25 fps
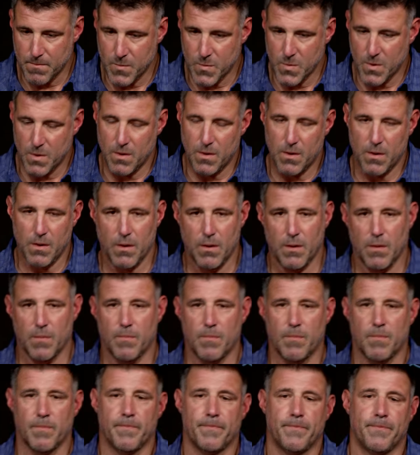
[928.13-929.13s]

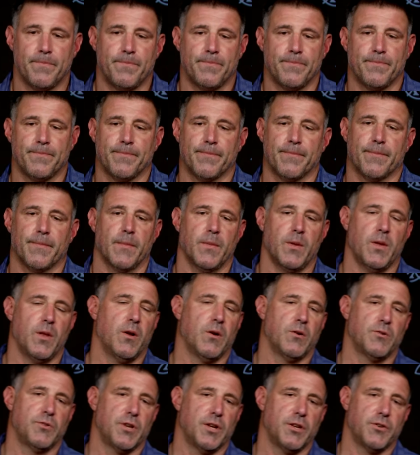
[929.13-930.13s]
You
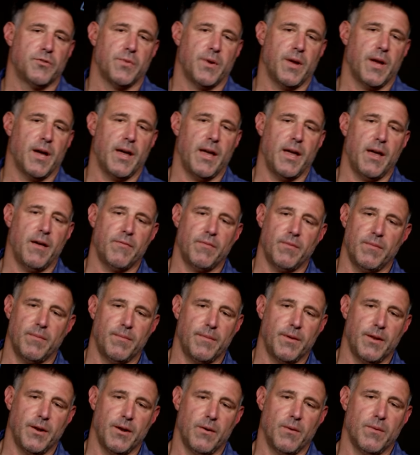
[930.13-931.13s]
know, Gentry, I haven't,
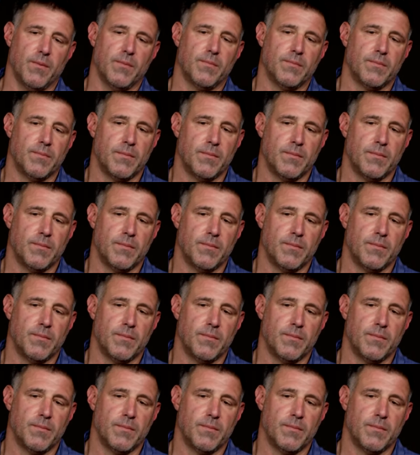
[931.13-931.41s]
you know,